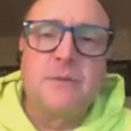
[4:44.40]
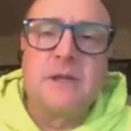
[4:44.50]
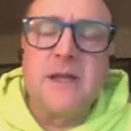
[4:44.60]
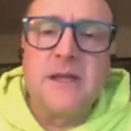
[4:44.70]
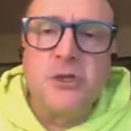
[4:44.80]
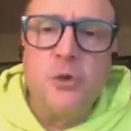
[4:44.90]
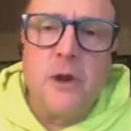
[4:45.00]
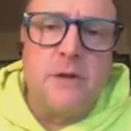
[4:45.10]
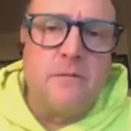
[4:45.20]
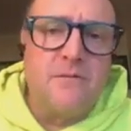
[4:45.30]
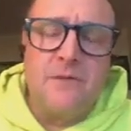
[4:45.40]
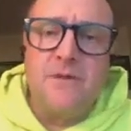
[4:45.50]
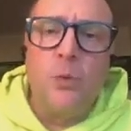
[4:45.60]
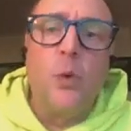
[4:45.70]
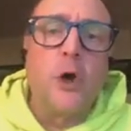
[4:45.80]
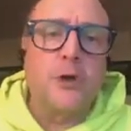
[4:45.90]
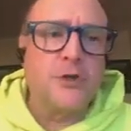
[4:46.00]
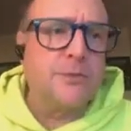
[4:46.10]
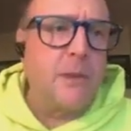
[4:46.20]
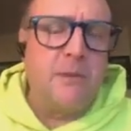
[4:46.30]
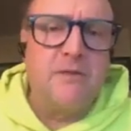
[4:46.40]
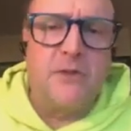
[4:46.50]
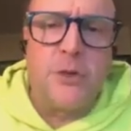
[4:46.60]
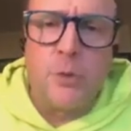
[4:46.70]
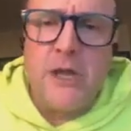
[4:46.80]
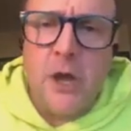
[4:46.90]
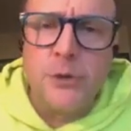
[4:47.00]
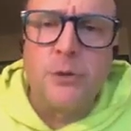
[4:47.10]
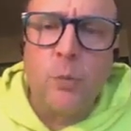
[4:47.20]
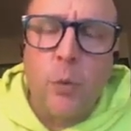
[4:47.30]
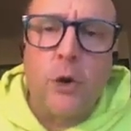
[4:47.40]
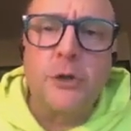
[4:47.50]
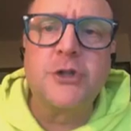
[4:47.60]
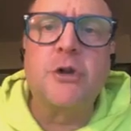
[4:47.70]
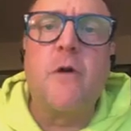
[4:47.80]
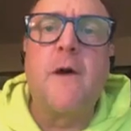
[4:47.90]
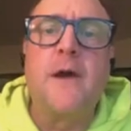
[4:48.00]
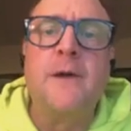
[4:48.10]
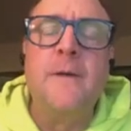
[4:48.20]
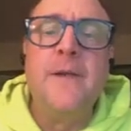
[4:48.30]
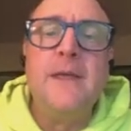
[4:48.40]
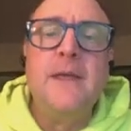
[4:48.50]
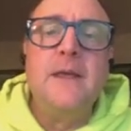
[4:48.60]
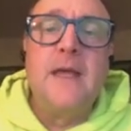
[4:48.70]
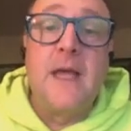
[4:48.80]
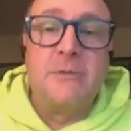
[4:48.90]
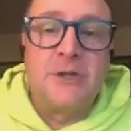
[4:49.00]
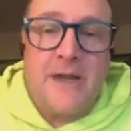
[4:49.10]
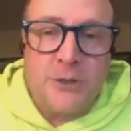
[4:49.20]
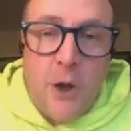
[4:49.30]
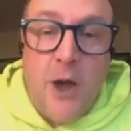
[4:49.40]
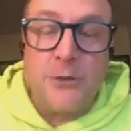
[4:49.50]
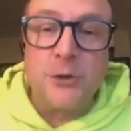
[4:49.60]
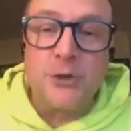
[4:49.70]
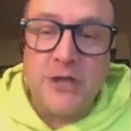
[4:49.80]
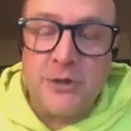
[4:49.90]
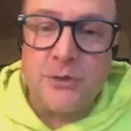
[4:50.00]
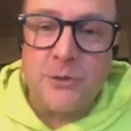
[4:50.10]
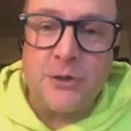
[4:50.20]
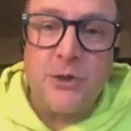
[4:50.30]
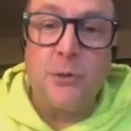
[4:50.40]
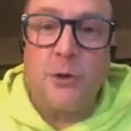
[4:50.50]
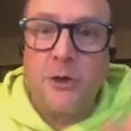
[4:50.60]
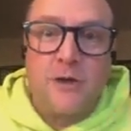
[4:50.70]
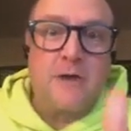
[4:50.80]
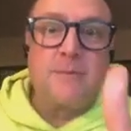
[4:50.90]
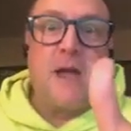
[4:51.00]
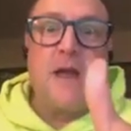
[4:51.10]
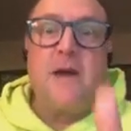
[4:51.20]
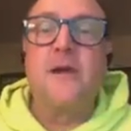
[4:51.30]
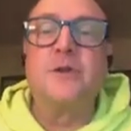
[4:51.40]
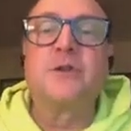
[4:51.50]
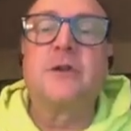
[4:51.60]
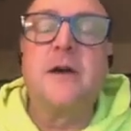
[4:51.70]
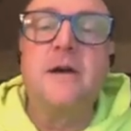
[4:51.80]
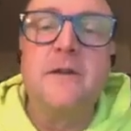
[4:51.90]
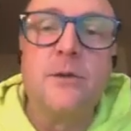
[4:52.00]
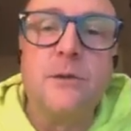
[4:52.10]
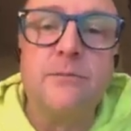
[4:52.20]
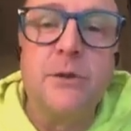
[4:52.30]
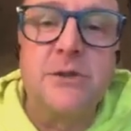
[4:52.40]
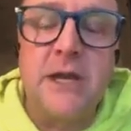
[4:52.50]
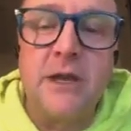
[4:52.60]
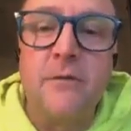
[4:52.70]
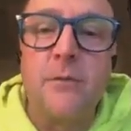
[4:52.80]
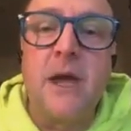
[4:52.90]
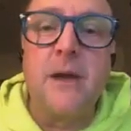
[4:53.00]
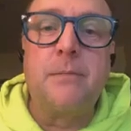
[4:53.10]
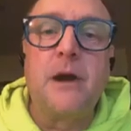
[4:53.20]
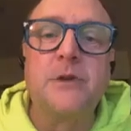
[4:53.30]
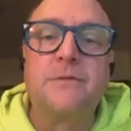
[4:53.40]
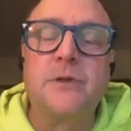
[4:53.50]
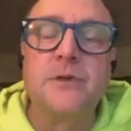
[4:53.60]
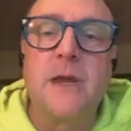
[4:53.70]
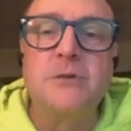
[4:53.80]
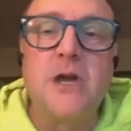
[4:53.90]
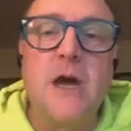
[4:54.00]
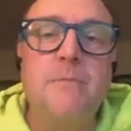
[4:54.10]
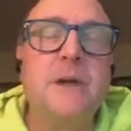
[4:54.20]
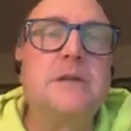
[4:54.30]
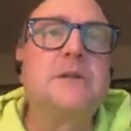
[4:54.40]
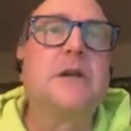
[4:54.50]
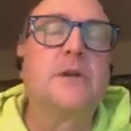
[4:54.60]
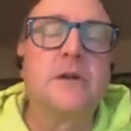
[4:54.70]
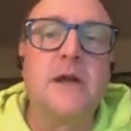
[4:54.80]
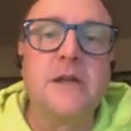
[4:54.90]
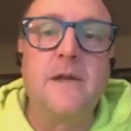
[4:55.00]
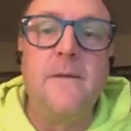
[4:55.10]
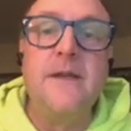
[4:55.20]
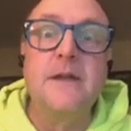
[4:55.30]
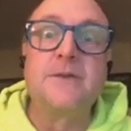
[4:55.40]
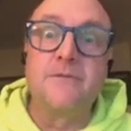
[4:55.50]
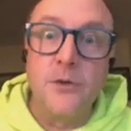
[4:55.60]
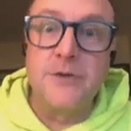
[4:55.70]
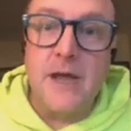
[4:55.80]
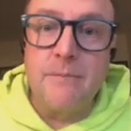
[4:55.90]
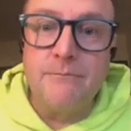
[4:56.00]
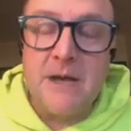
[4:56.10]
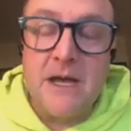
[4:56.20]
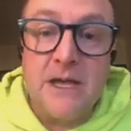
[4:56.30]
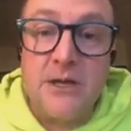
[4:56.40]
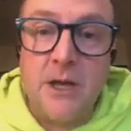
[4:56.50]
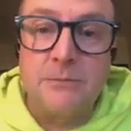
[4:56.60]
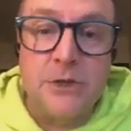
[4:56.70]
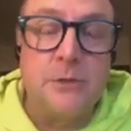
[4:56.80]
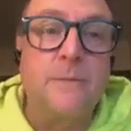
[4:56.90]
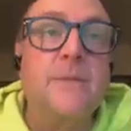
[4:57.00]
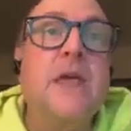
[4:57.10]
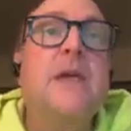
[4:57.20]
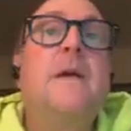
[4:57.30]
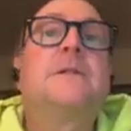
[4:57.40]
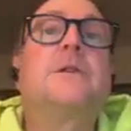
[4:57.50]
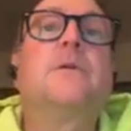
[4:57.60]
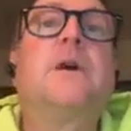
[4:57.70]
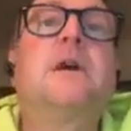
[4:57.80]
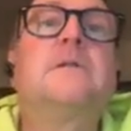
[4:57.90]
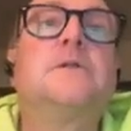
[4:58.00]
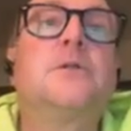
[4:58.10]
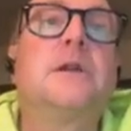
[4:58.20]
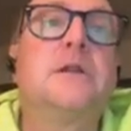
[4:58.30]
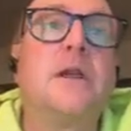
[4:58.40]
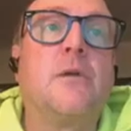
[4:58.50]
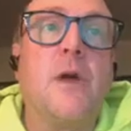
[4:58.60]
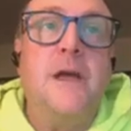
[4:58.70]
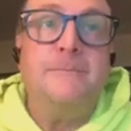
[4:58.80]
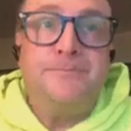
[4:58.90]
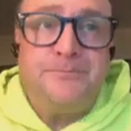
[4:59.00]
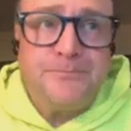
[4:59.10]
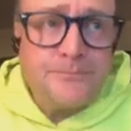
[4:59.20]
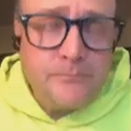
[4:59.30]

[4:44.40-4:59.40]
I have something like 250 works, maybe even 300 works on Amazon's Authors Central. So good luck to my heirs. You're taking over my empire as a full-time job, but good on you. It's a full-time income too. So do it, get it right.